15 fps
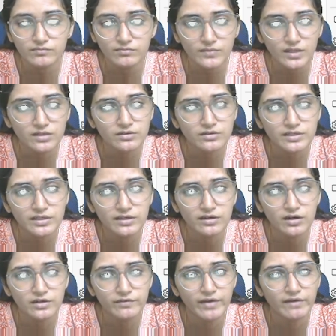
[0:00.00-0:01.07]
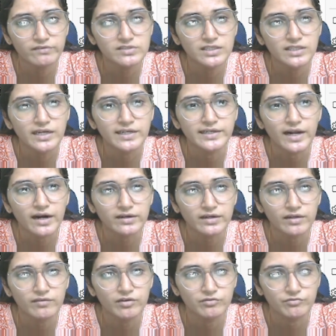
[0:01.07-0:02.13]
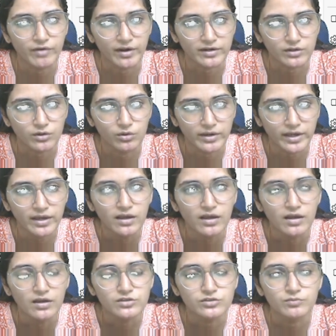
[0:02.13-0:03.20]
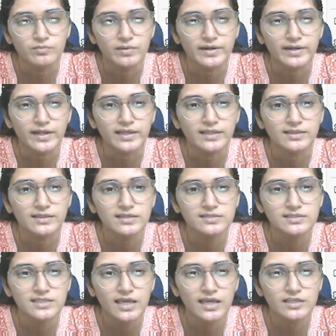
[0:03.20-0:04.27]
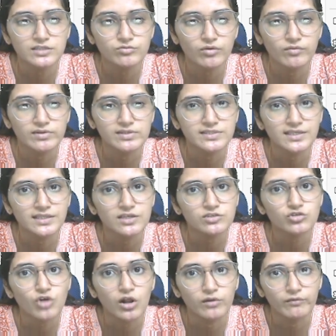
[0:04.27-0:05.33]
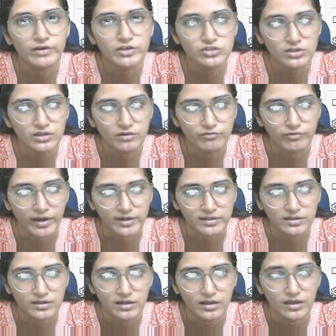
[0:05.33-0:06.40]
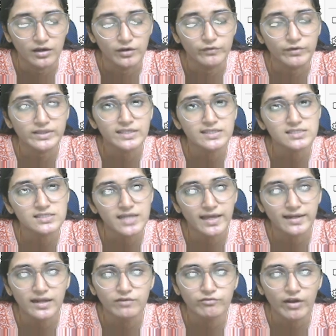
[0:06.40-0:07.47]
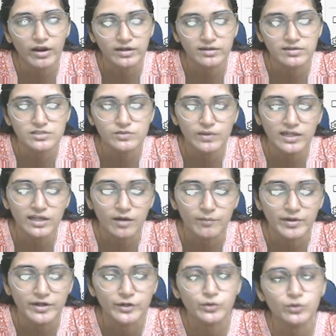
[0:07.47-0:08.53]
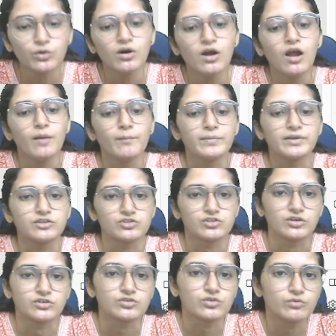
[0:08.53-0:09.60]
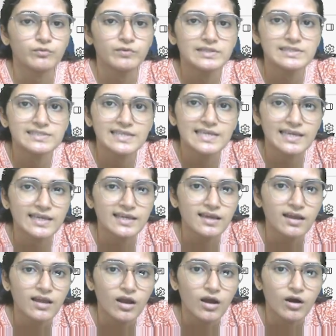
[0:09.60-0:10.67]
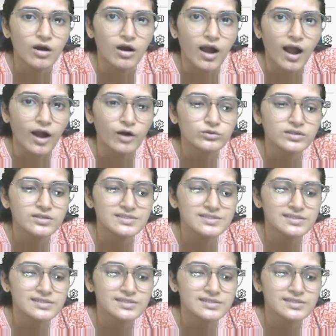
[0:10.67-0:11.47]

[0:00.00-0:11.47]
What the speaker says: here we have seen inductive effect, okay, but in this case we will see the solvation effect. Even the steric factors will come into picture. So we will see how this